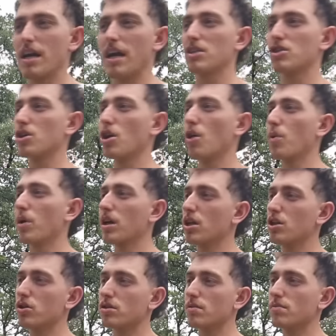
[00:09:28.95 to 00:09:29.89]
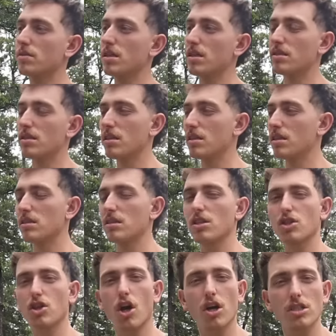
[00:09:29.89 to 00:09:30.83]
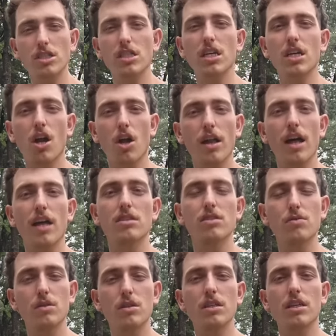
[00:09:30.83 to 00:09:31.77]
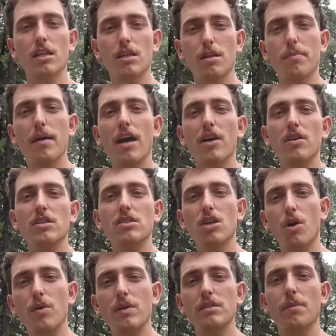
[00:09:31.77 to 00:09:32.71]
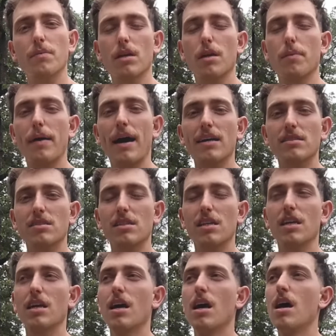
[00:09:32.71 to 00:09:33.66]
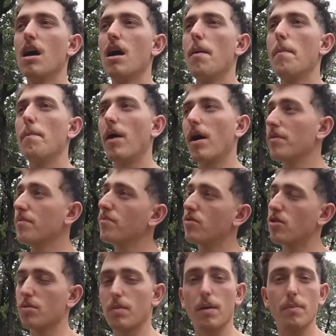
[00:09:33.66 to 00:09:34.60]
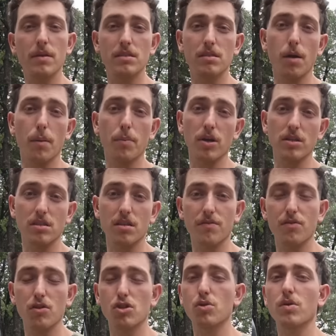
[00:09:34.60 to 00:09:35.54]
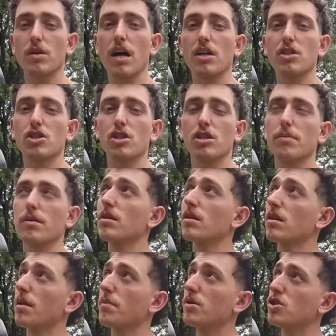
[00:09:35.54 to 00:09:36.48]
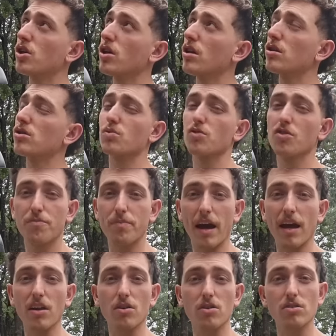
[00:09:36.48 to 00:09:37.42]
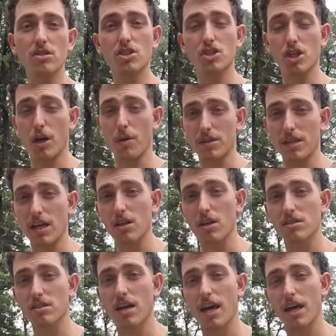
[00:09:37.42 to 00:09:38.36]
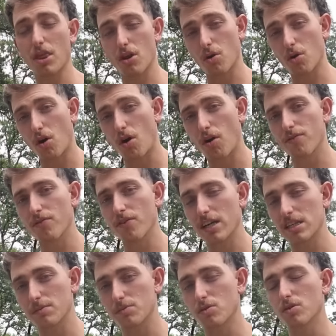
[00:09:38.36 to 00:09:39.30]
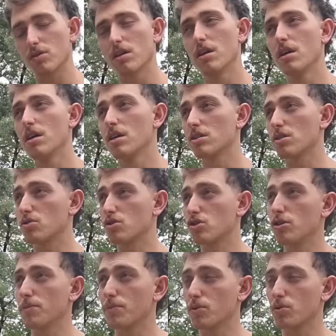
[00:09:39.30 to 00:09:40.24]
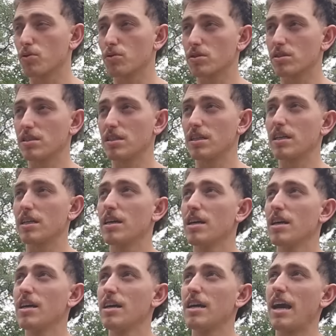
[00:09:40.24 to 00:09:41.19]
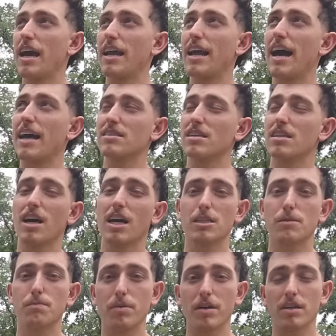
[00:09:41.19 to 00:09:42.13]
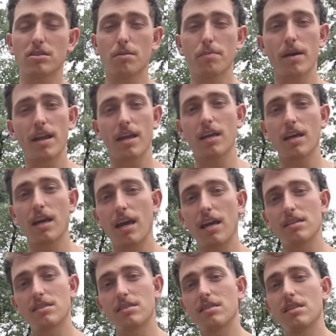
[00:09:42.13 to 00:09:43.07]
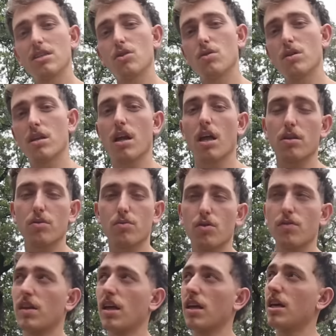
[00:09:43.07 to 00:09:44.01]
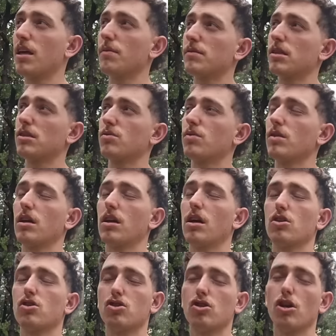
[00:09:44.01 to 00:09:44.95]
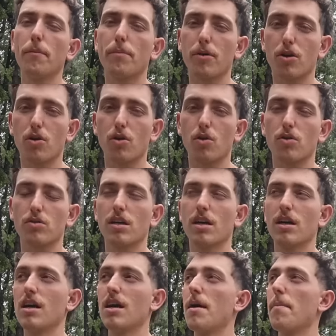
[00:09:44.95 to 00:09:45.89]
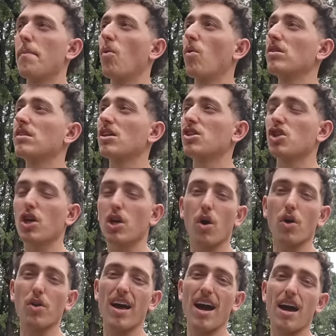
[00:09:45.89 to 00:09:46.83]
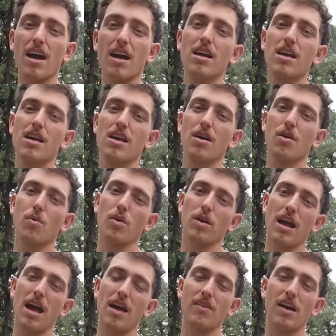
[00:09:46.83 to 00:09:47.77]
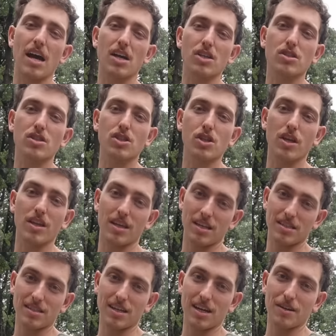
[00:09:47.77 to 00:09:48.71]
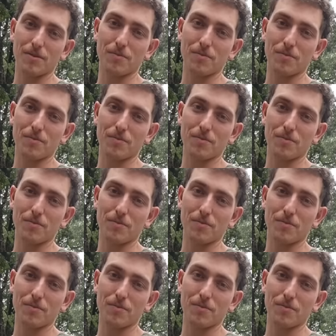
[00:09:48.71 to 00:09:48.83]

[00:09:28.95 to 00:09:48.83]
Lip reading: And so we're gonna do some DC to DC charging and all that to really get the batteries always up to capacity. But there may be some upgrades in the future, we're not sure. But let me show you those roof panels, show you what that looks like. They're all flexible, so it's super cool to see. And it has a nice big Dometic AC unit on the roof that keeps this rig super cold. But once I show you all that, we're gonna have Ashley show you the inside.